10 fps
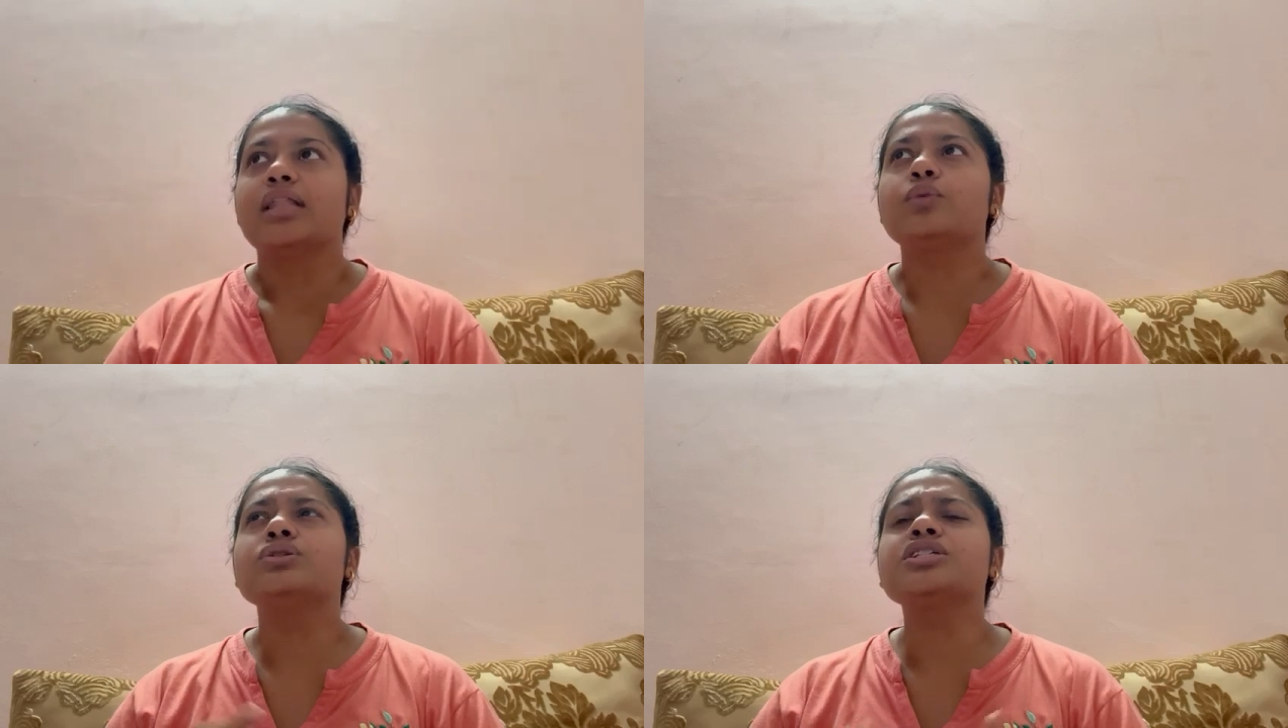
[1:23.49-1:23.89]

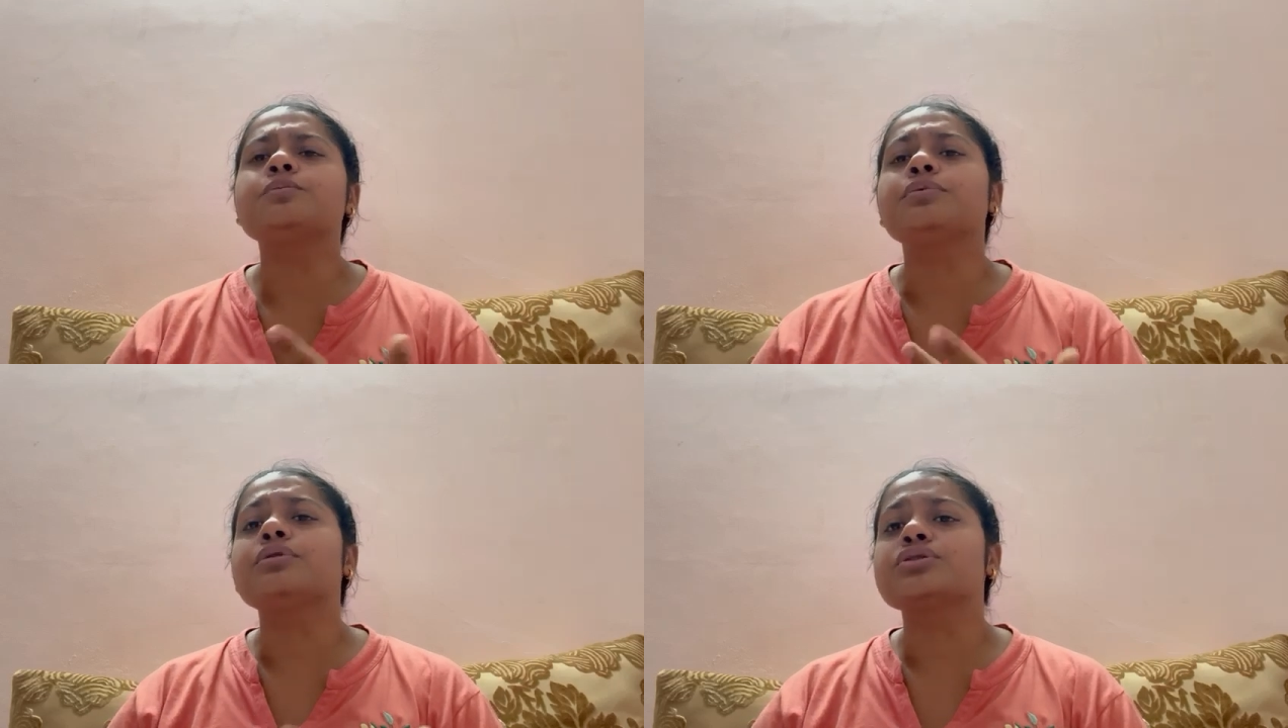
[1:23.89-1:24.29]
There was this
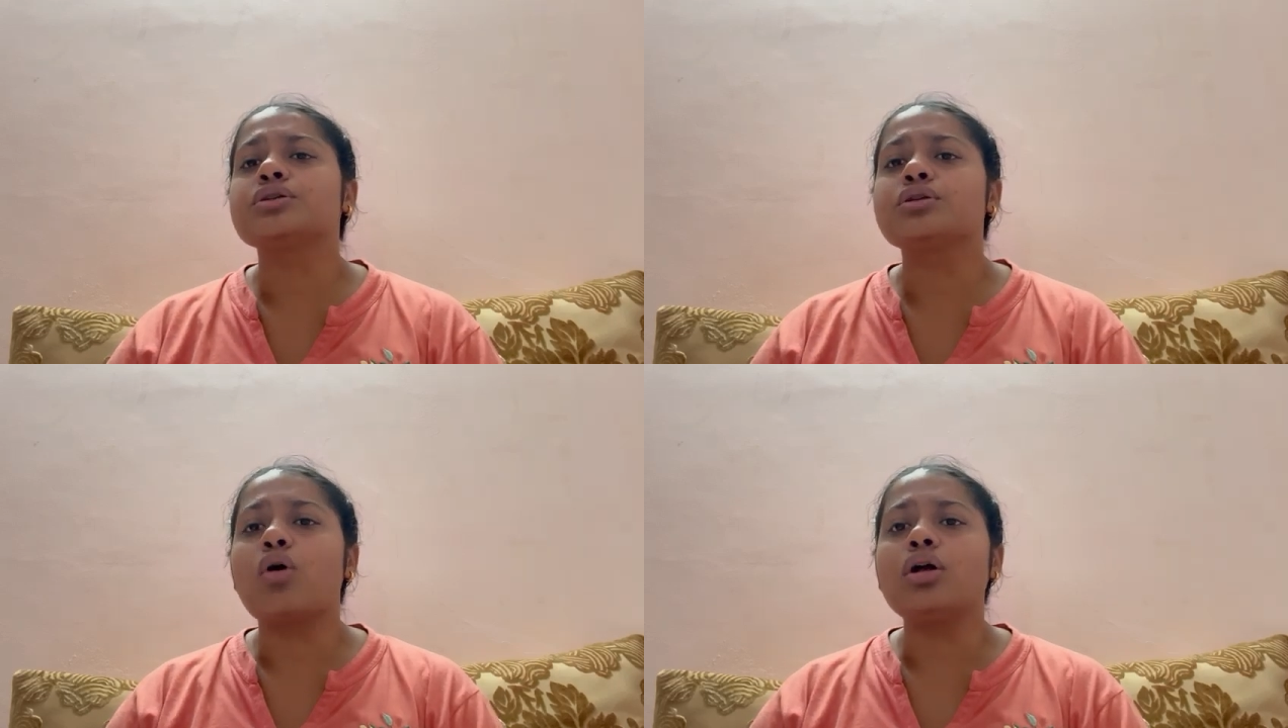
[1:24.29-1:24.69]

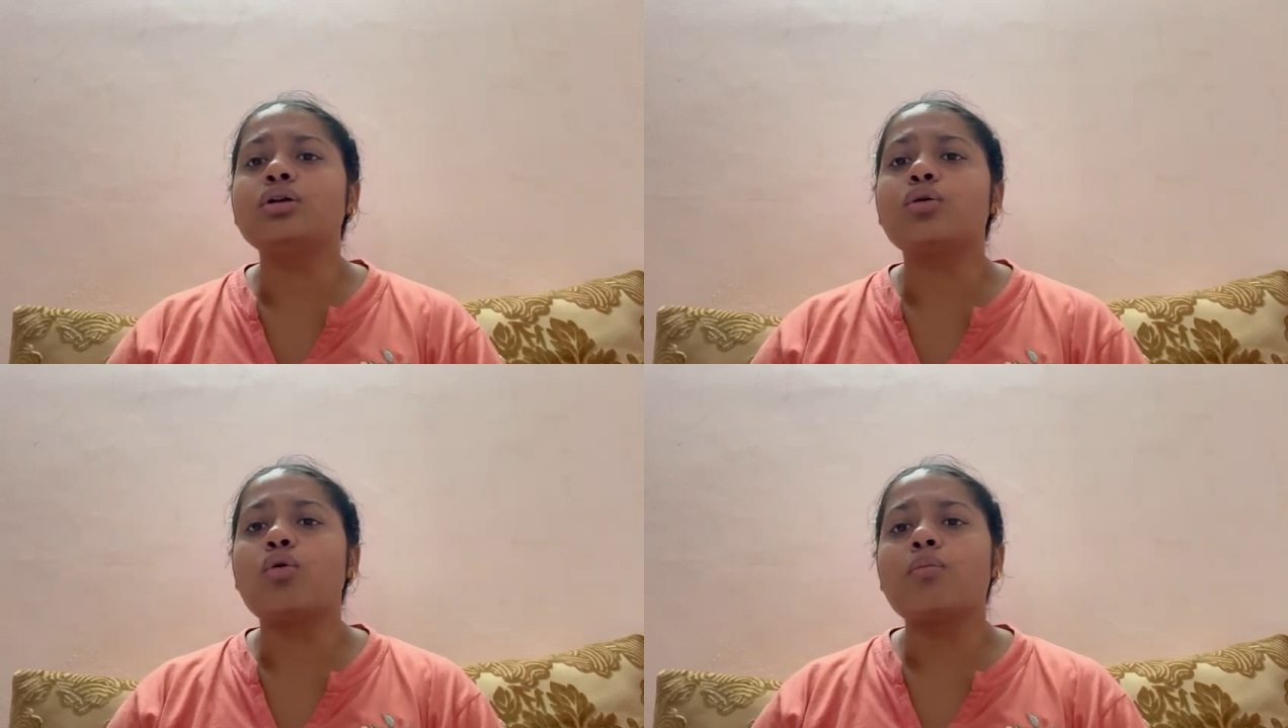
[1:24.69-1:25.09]
person
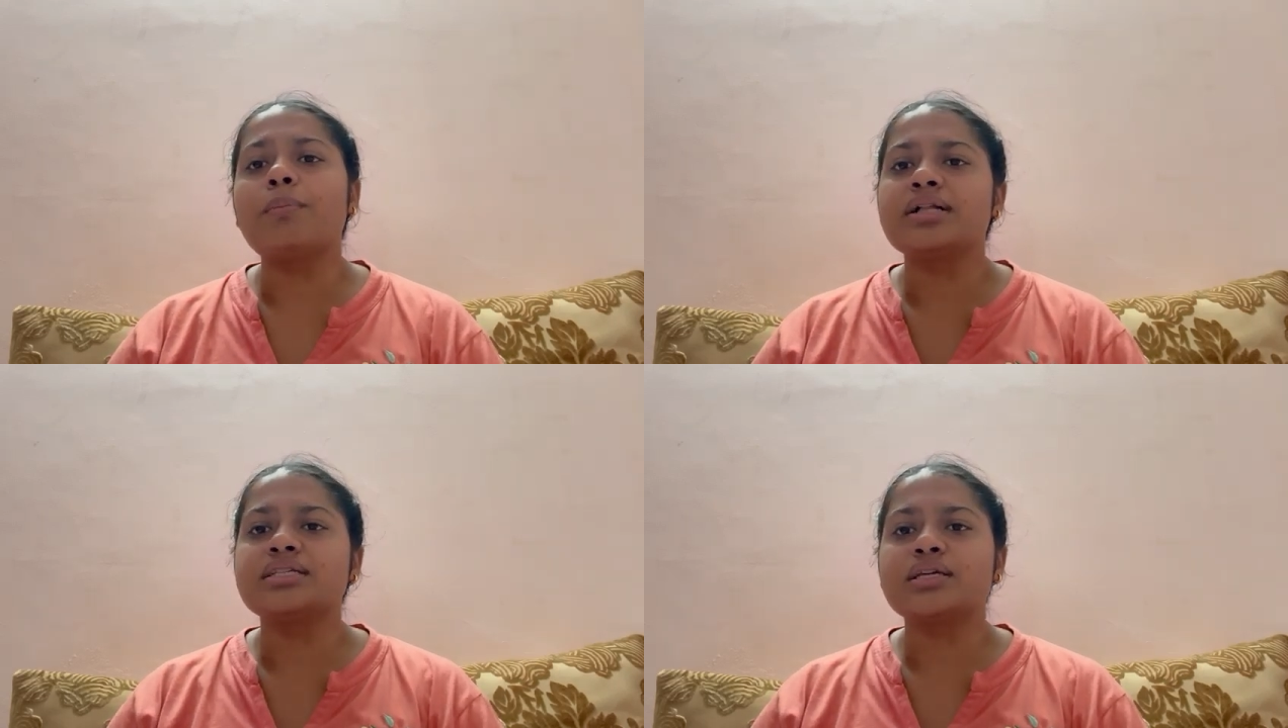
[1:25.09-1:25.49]
called
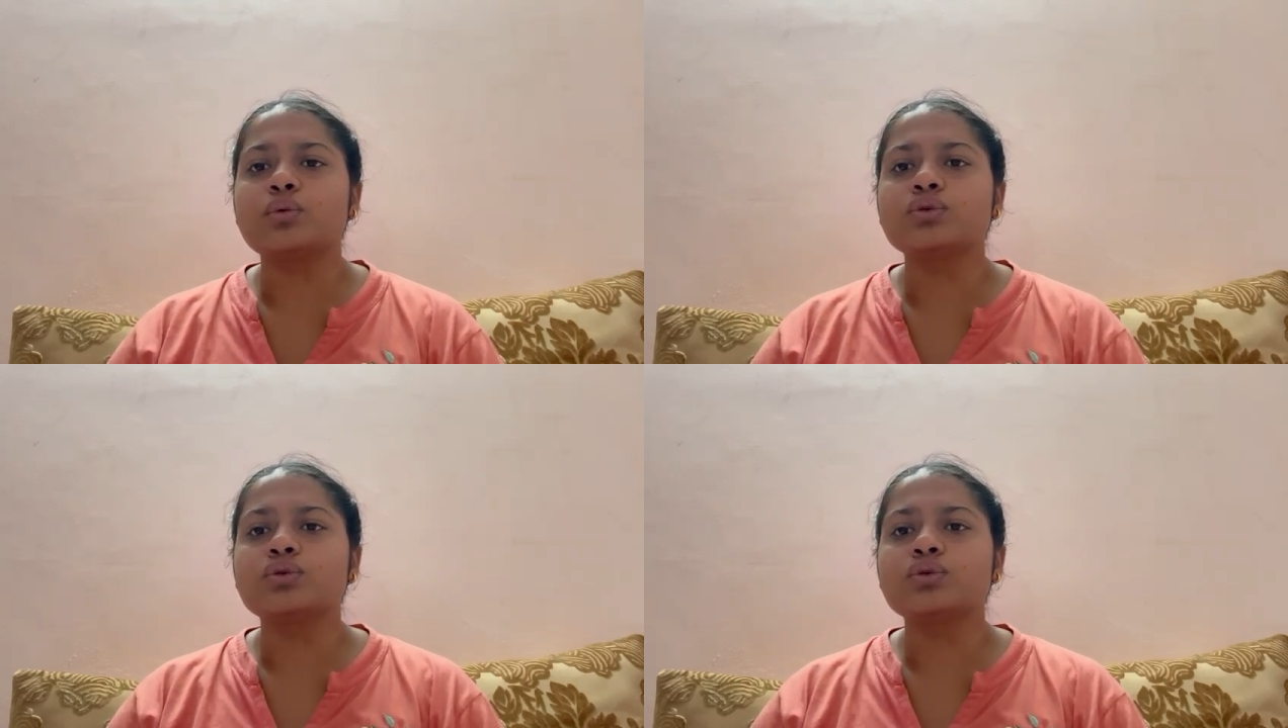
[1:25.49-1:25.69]
Ompal Singh who